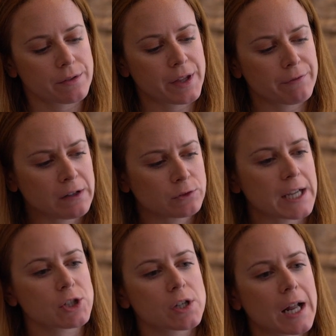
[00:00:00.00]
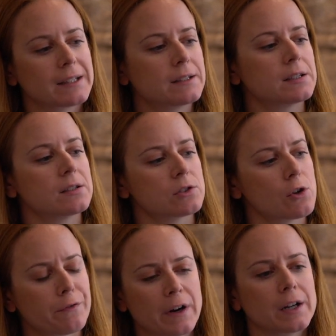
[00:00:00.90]
the foundation had
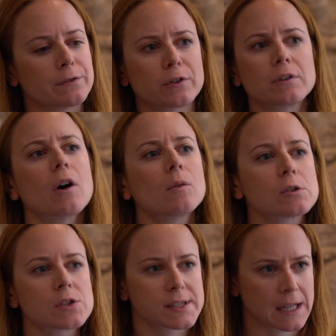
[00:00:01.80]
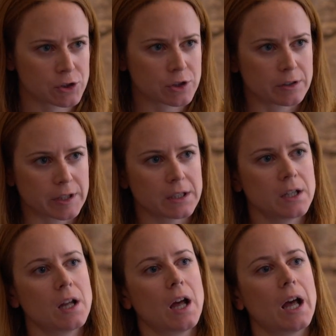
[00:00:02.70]
so far and for almost a century
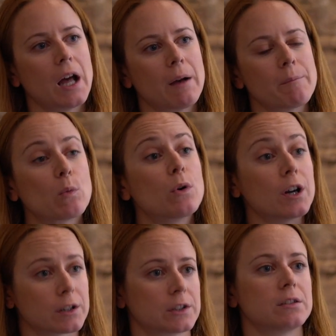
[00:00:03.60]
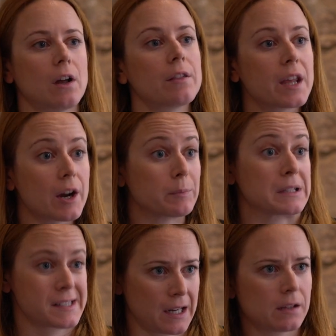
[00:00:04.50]
worked on the
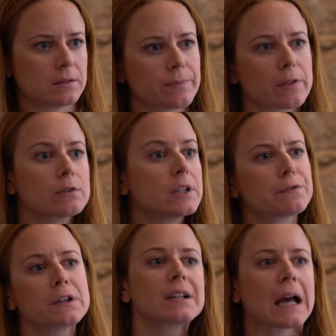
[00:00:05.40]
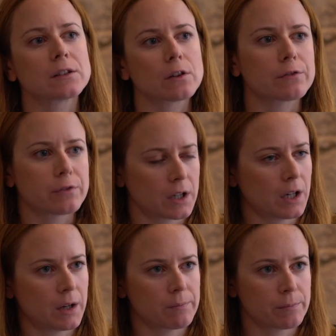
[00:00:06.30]
urban scale through different kinds
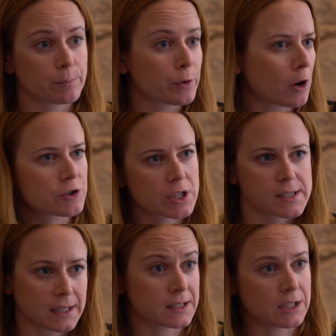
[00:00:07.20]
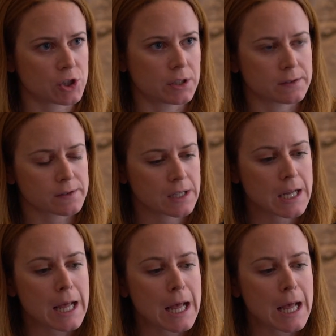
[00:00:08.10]
of projects and initiatives.